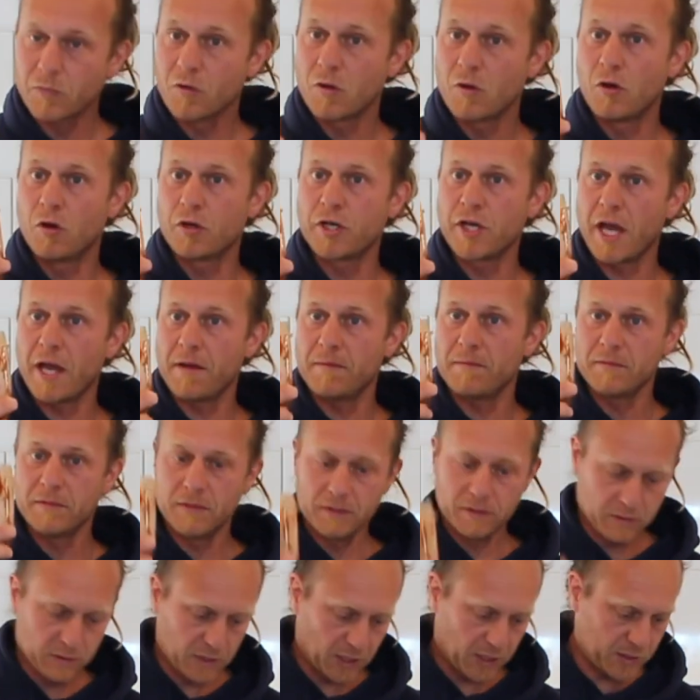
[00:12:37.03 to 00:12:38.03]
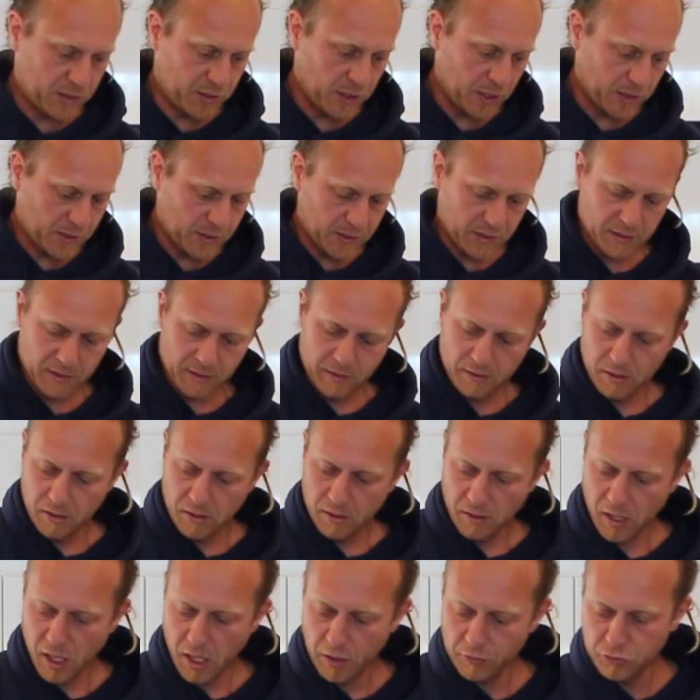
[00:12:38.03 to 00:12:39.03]
Okay, that's it.
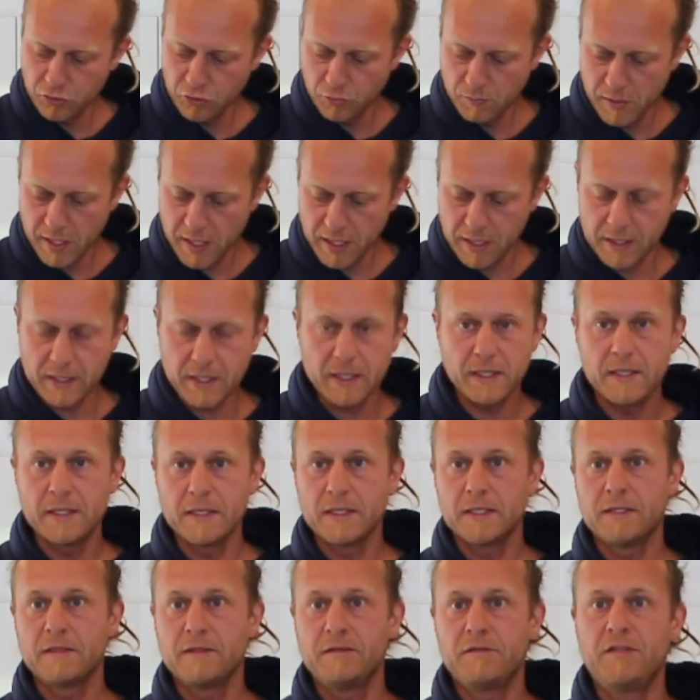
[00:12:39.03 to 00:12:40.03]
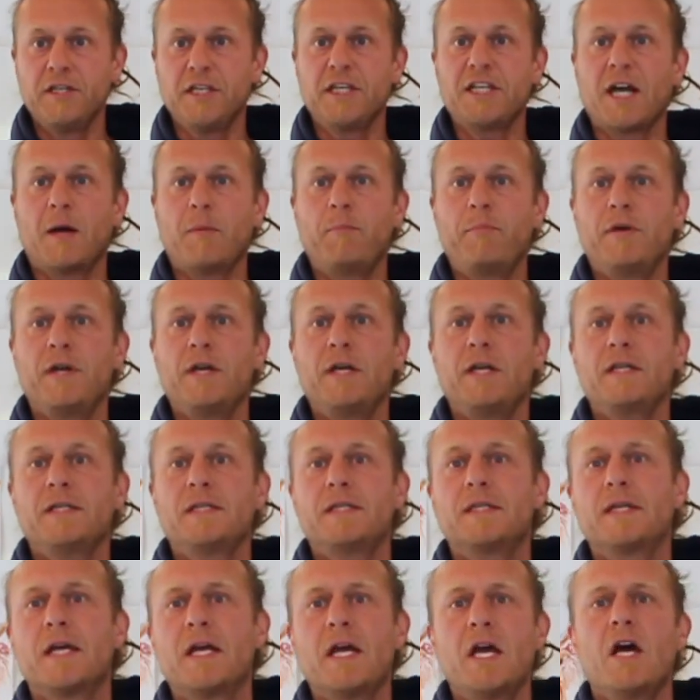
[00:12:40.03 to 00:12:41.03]
How to make tikka
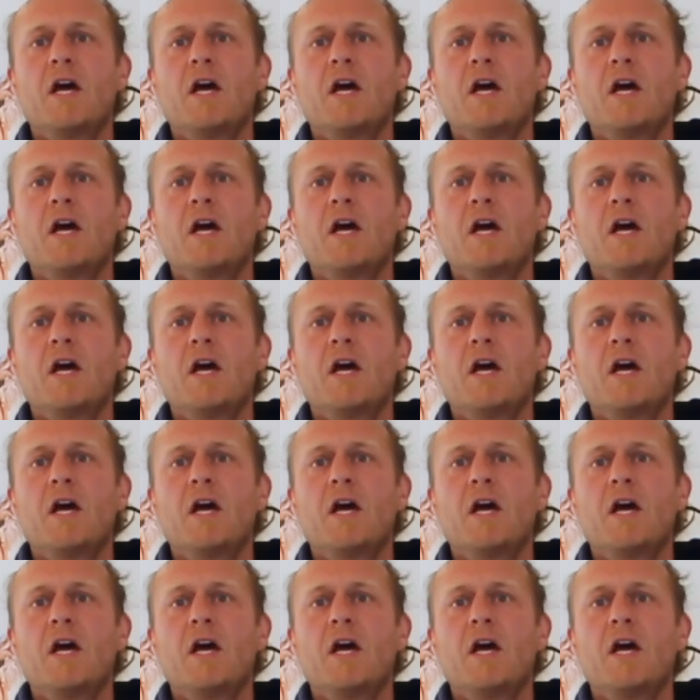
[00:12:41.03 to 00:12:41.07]
paste,